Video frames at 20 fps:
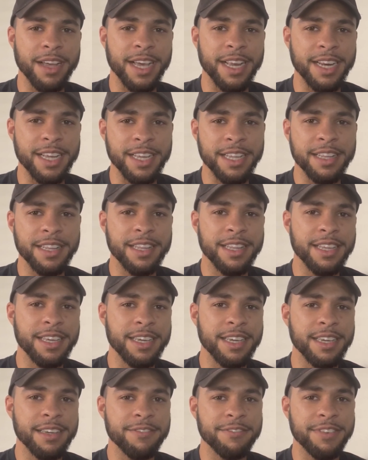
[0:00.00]
and in
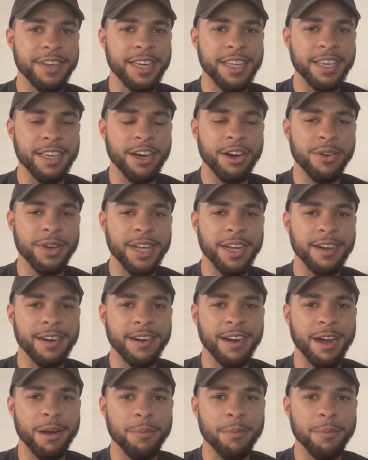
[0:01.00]
the video here,